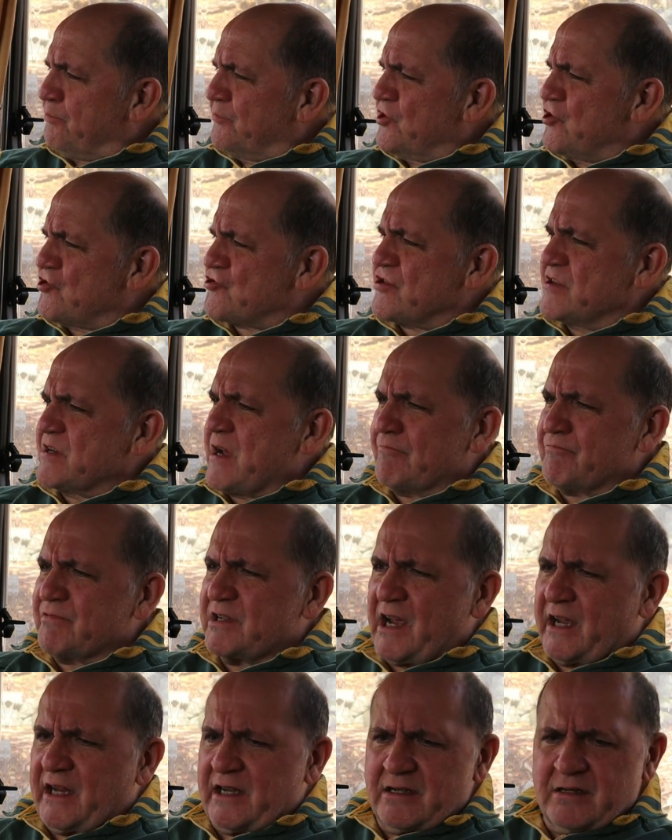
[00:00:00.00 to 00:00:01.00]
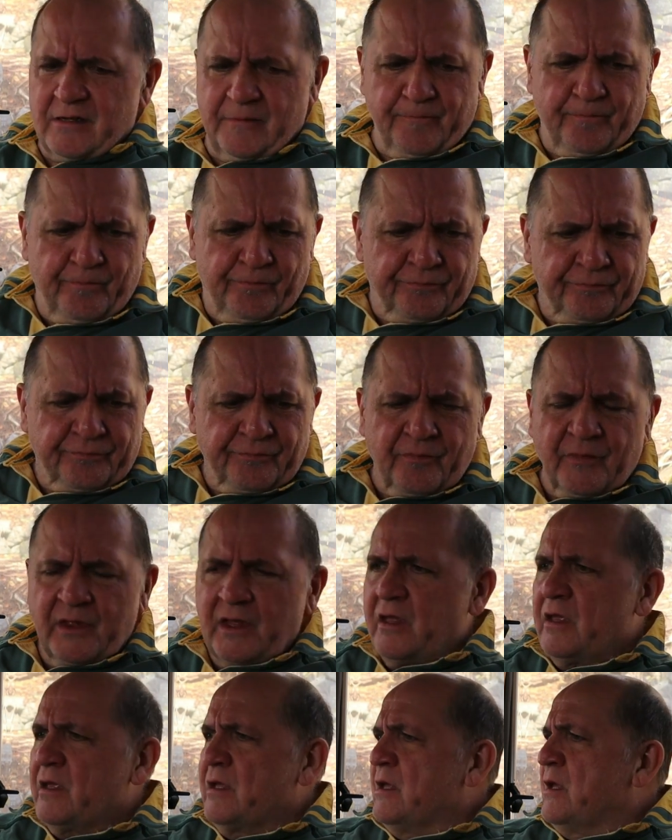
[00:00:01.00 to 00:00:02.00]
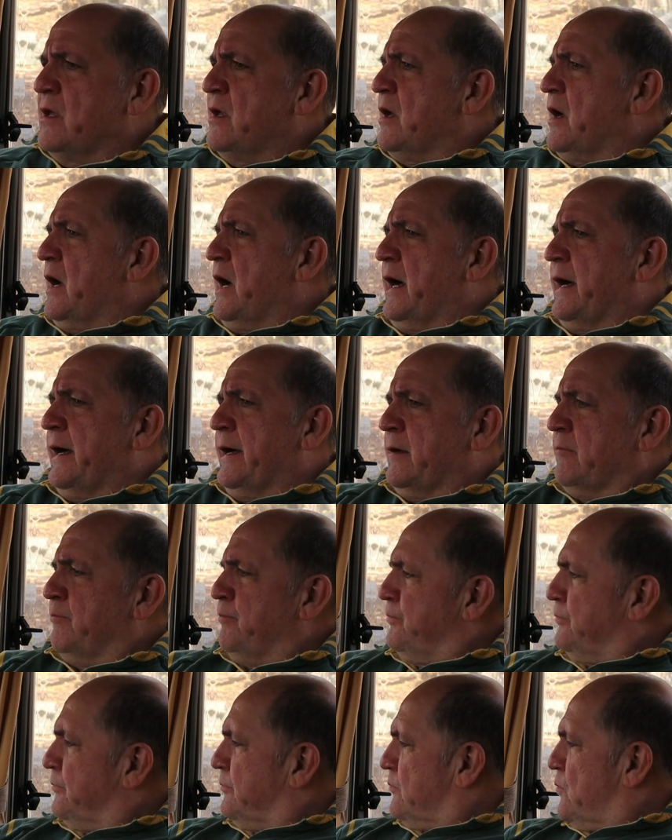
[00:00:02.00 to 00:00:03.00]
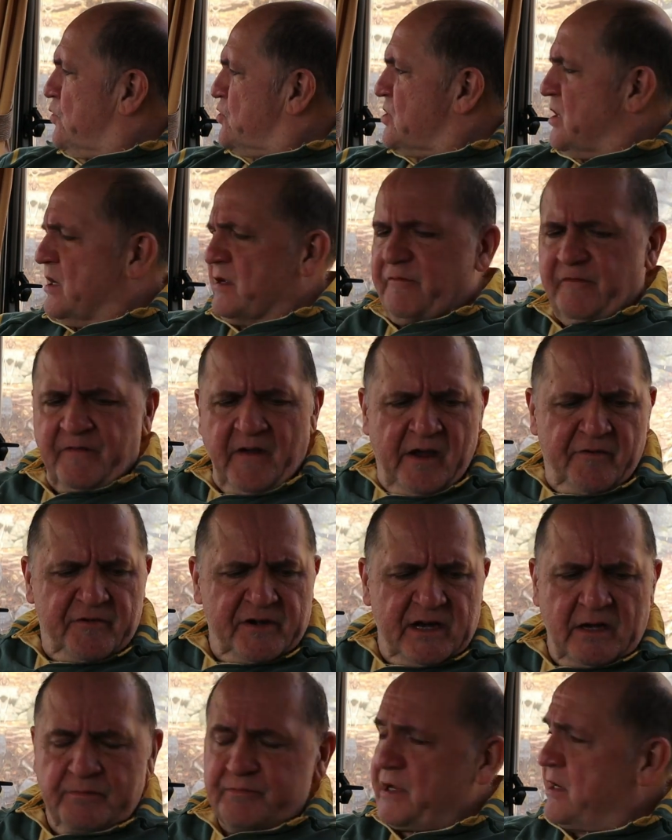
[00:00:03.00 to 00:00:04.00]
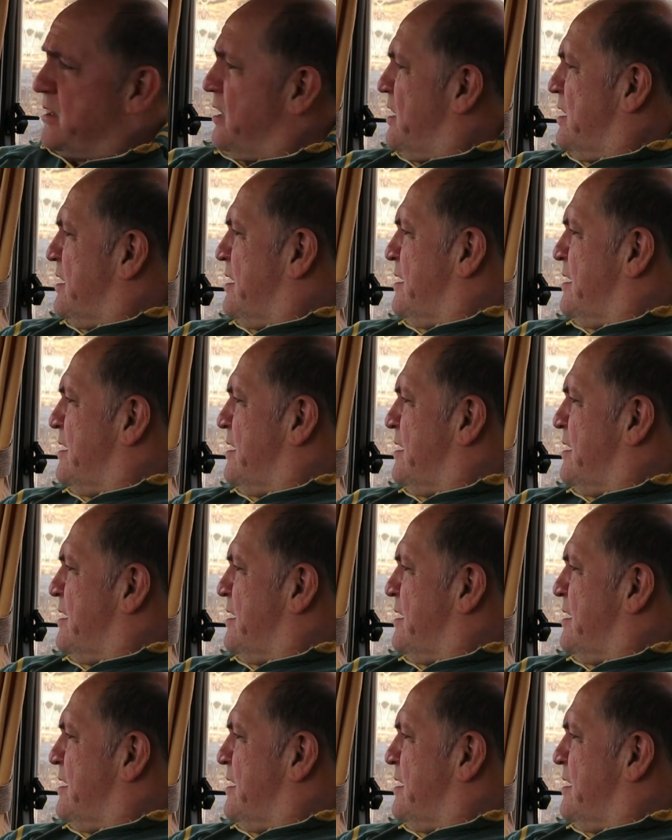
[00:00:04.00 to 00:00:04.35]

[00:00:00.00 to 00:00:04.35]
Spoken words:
Just an update. What shall I fire it up in?